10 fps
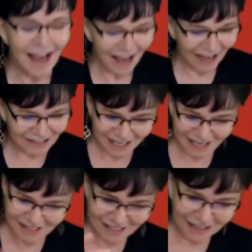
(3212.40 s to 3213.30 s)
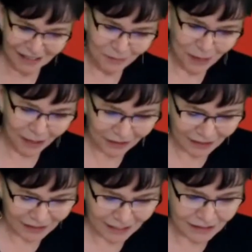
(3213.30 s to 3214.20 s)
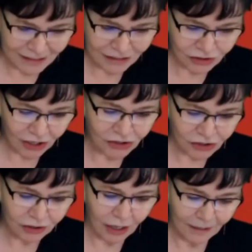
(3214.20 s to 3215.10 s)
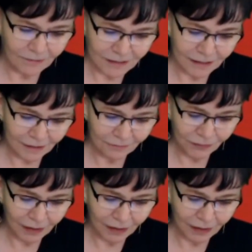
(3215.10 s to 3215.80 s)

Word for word: I just can't say enough about it. it it's changed lives and,